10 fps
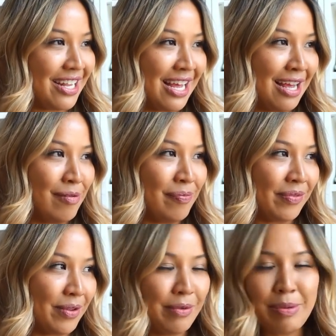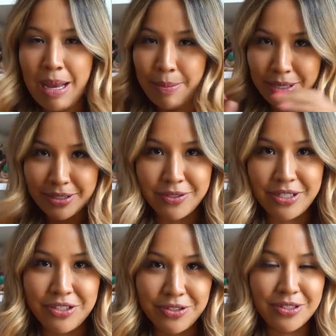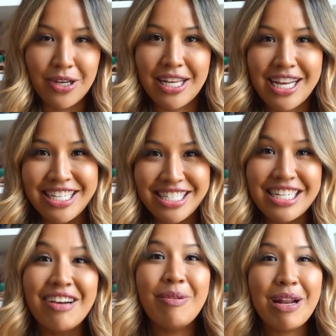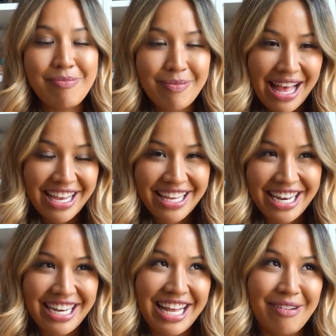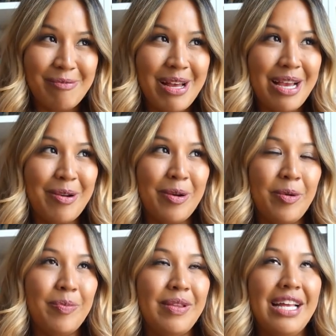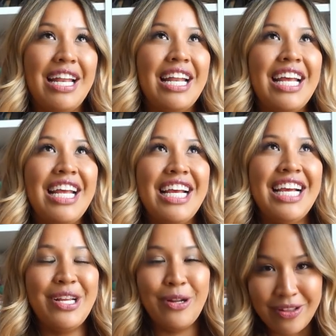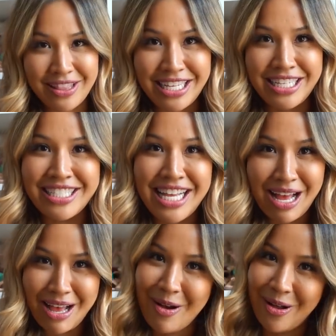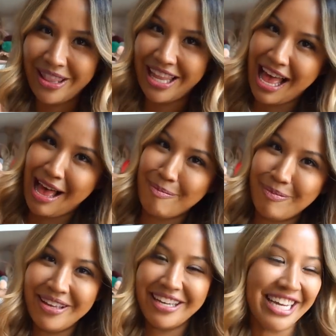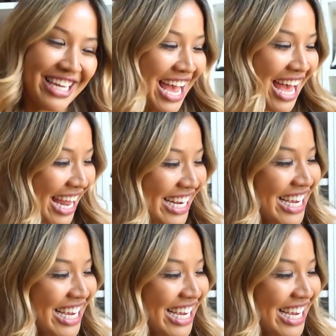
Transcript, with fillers: um, with my personal issues, all that kind of stuff, but I'm back and um, I hope that, you know, things on the app again.